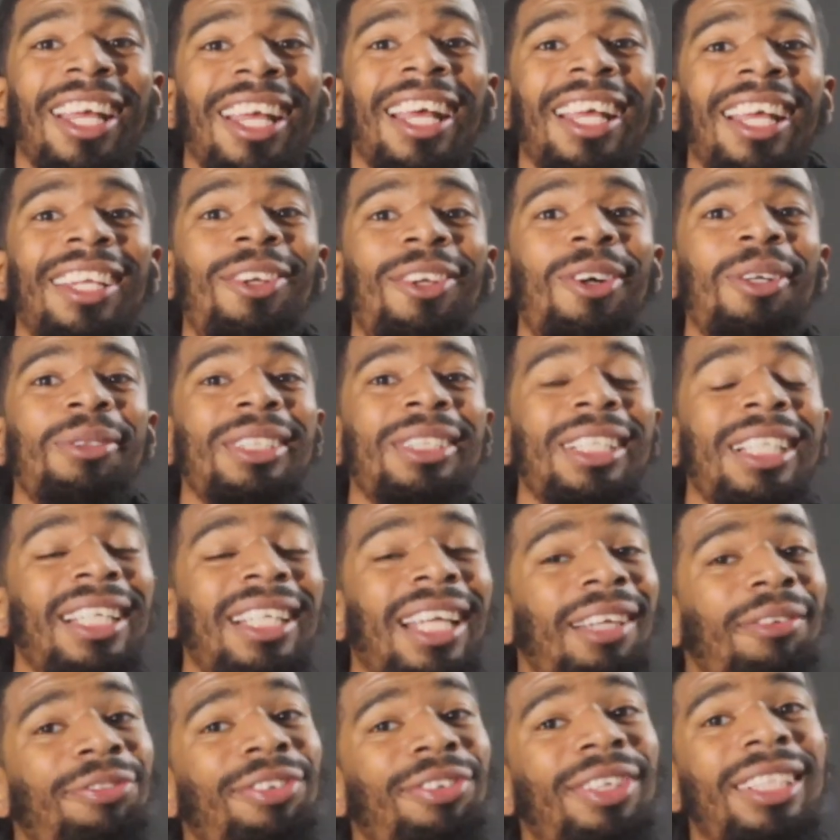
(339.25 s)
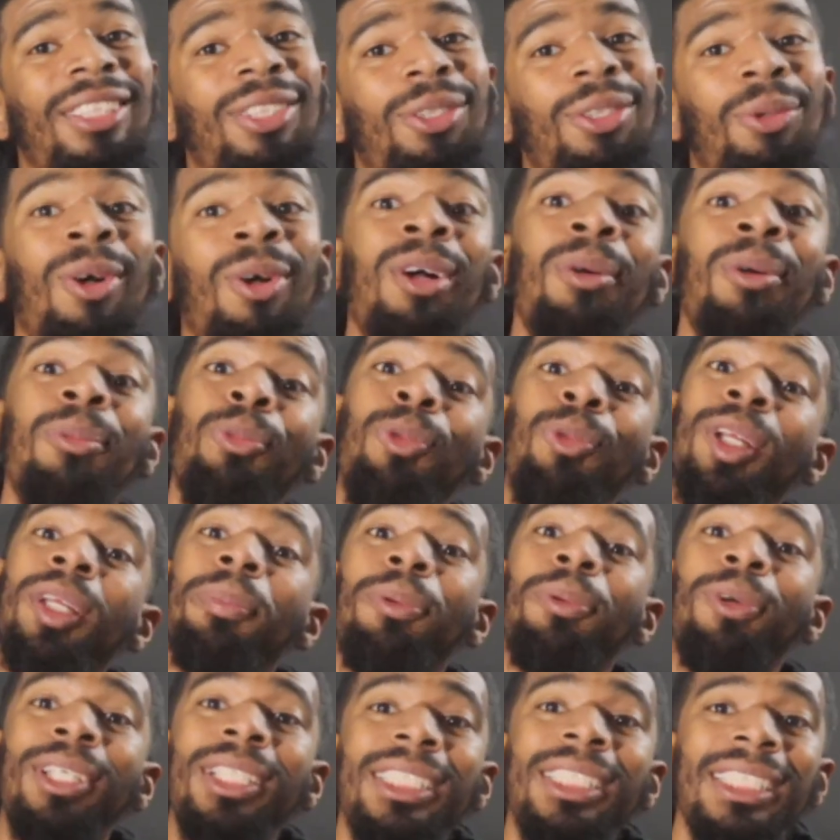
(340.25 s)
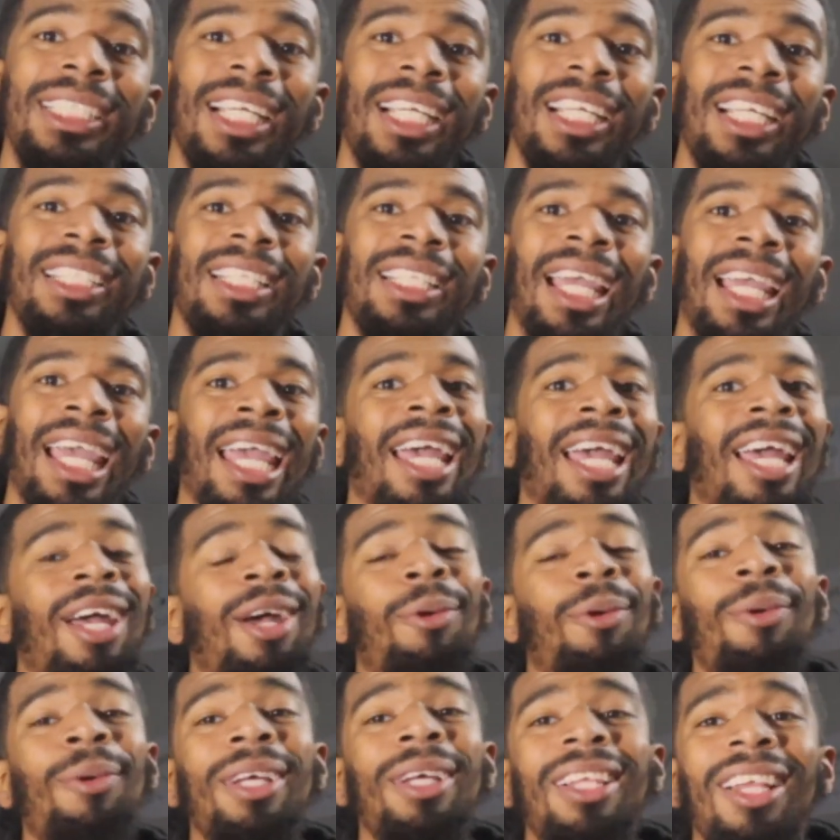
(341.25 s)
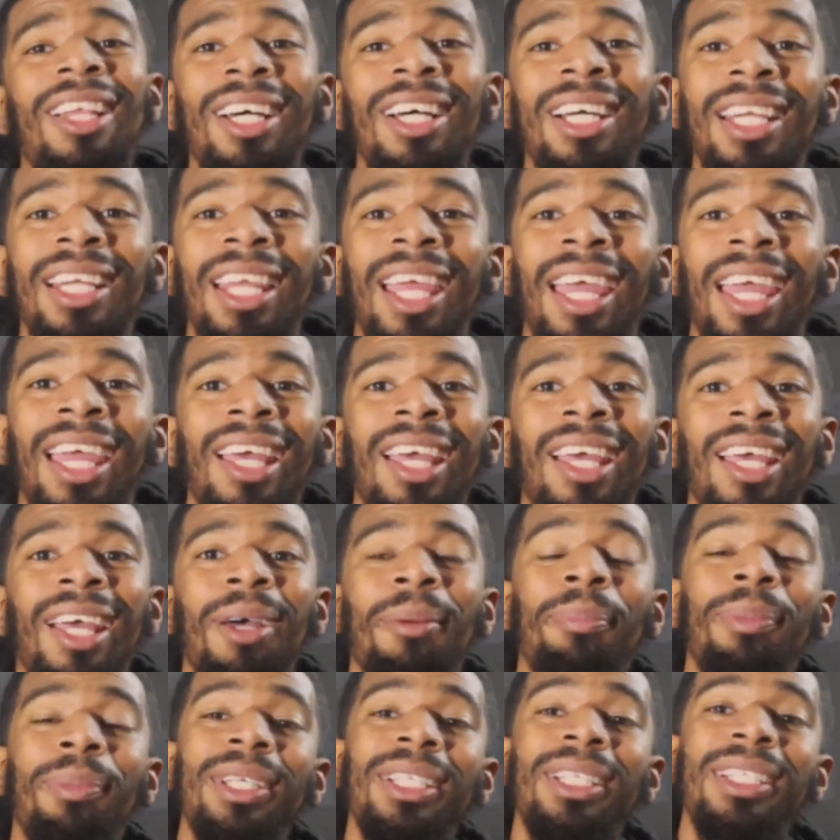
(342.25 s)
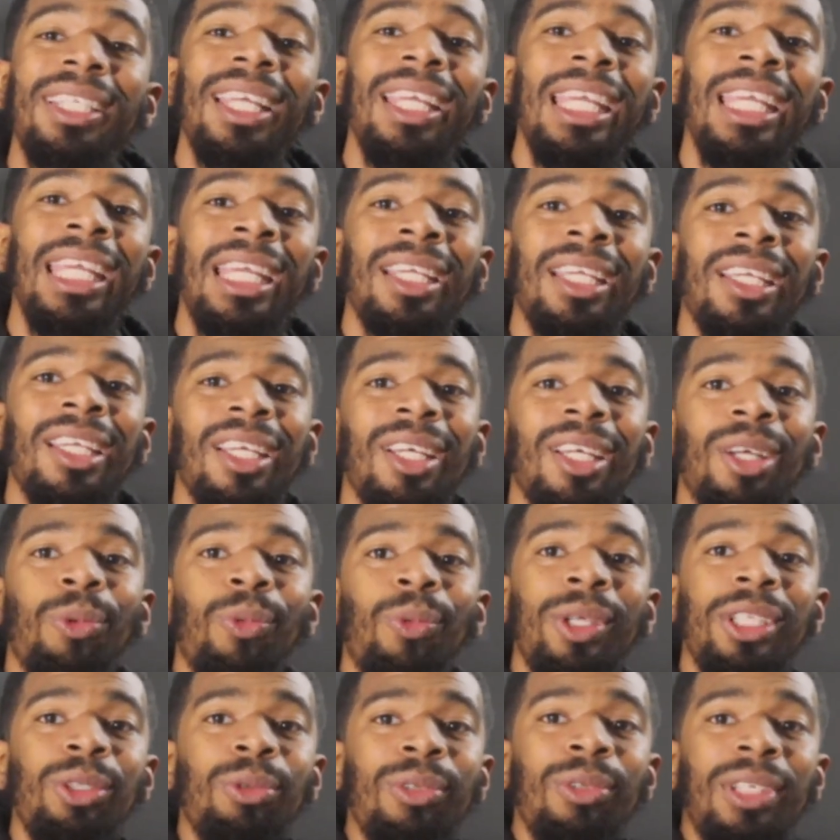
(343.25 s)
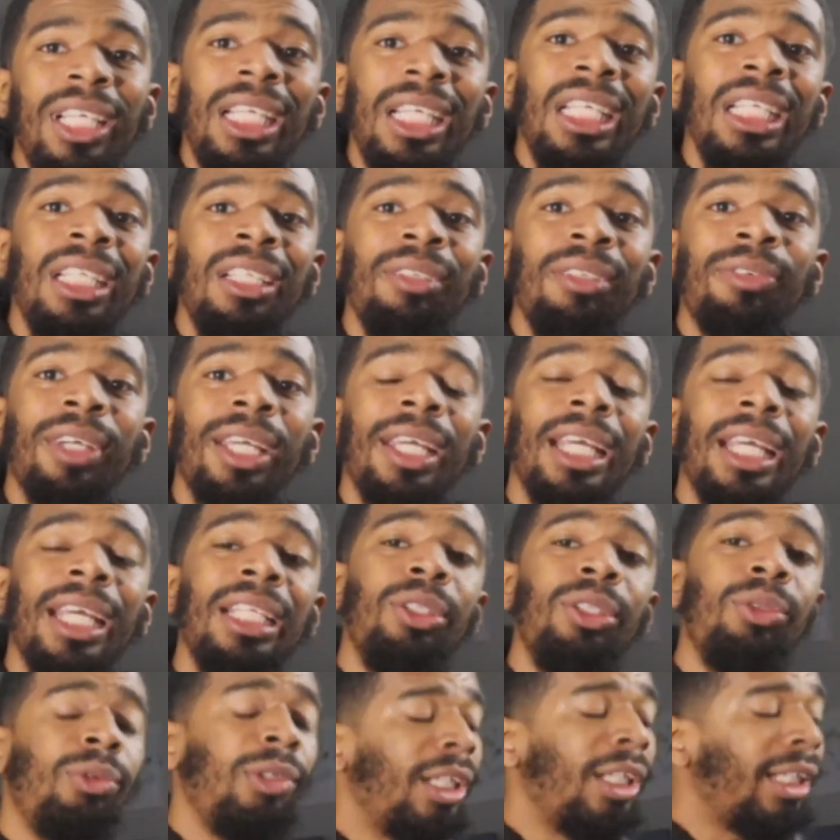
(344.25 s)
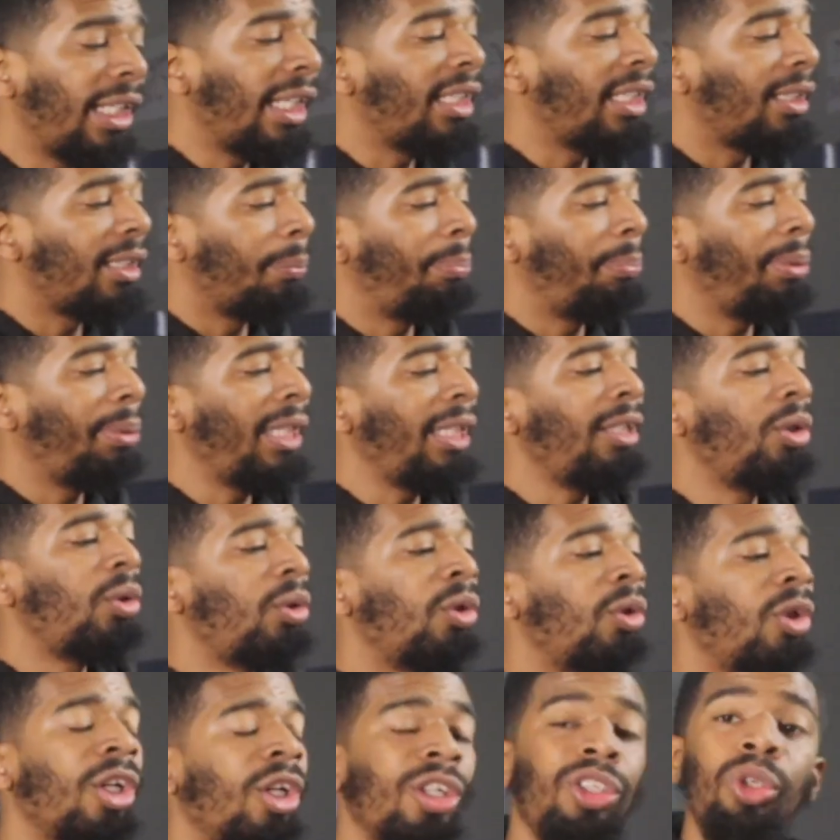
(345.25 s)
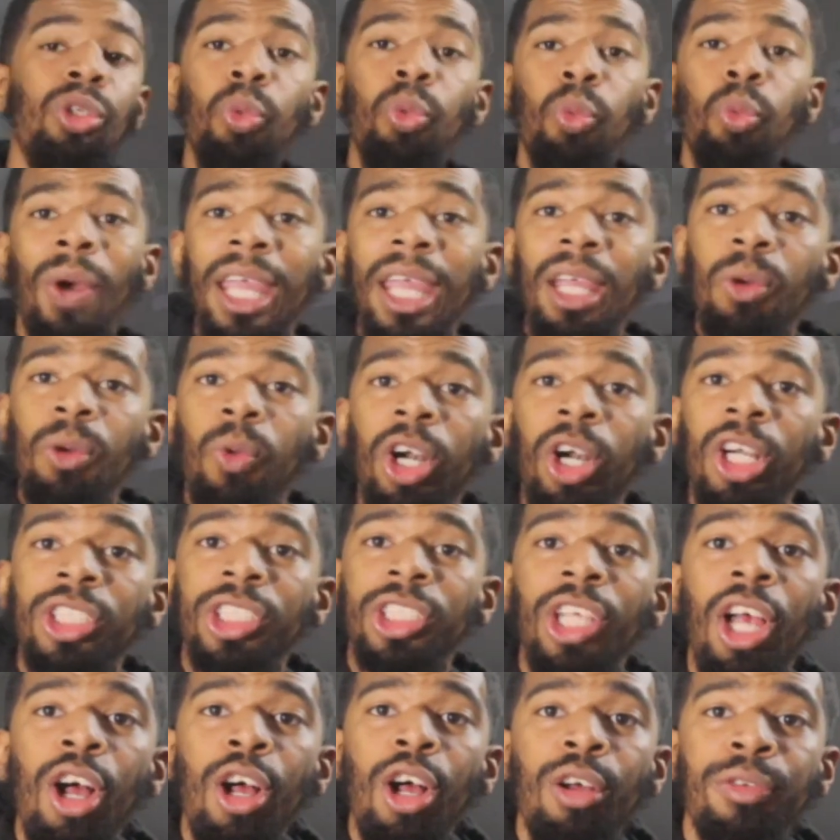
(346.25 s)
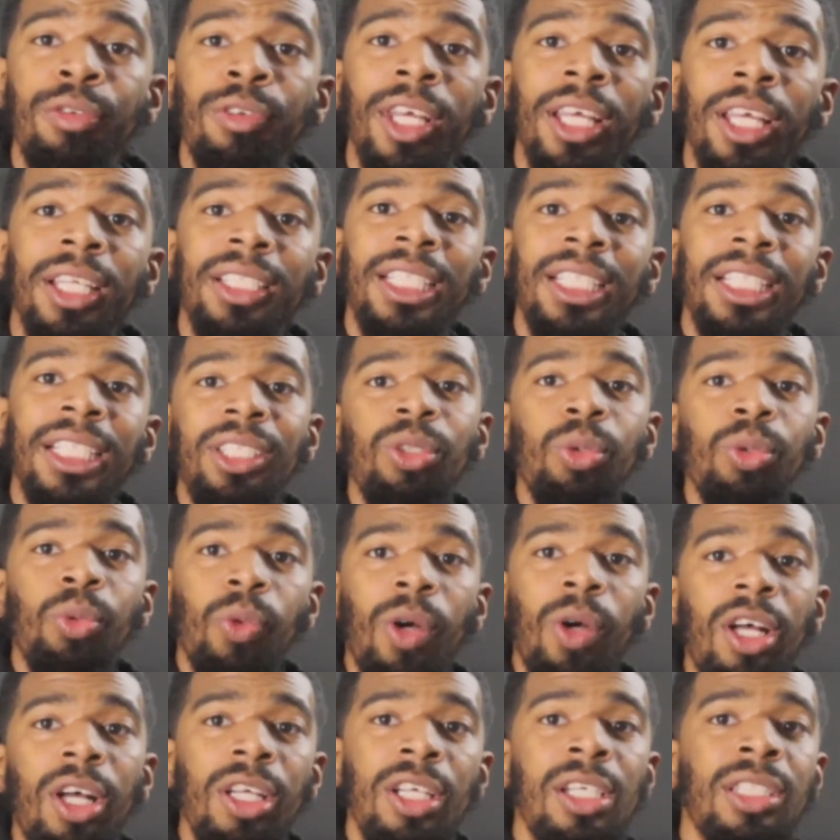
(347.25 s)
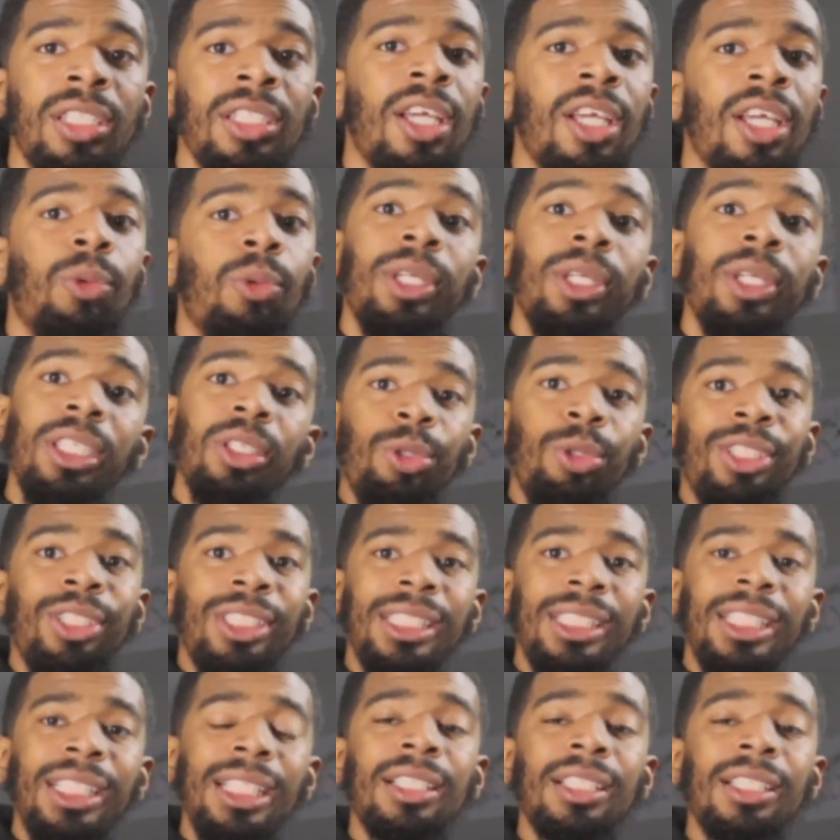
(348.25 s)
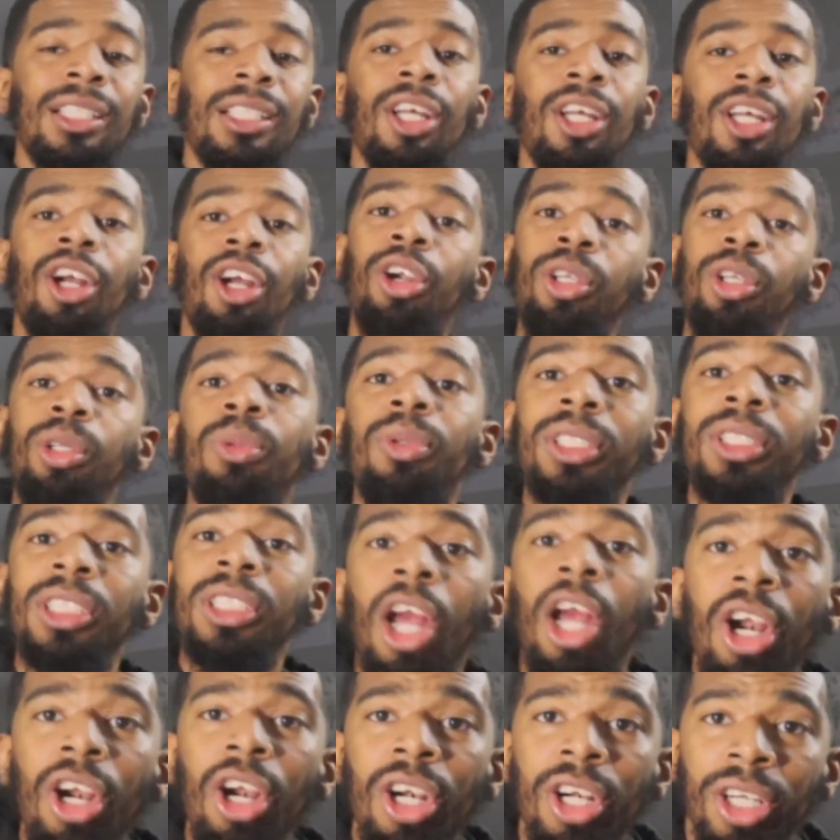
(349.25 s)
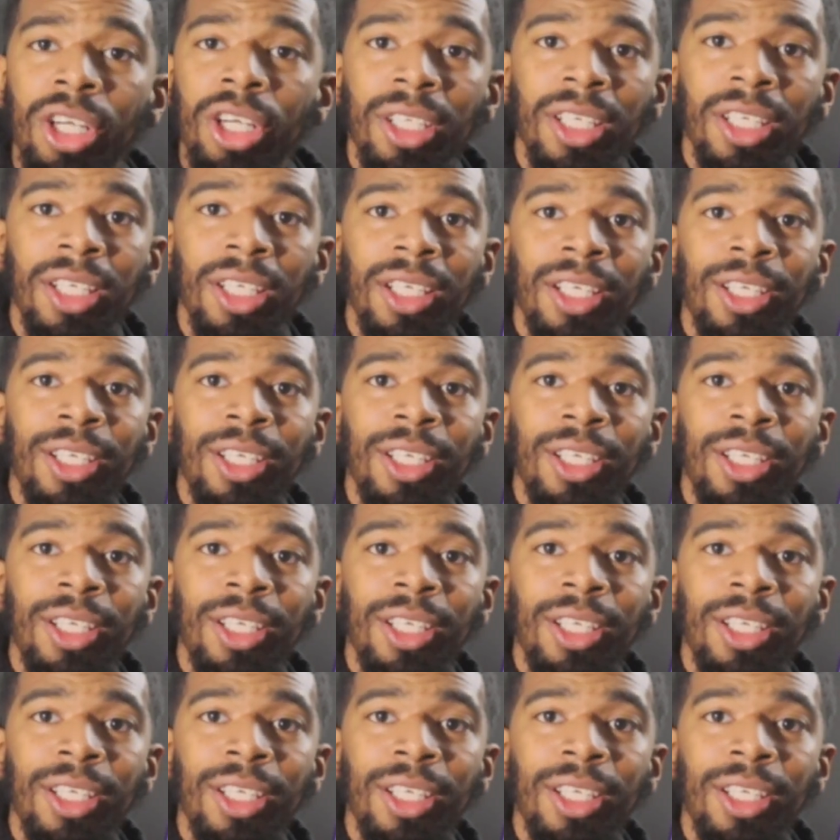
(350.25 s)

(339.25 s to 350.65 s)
You know what I'm saying? They fix you up. We appreciate that. We love that. But then when you leave and you look at the bill, you way worse off than you was when you were sick or you was hurt.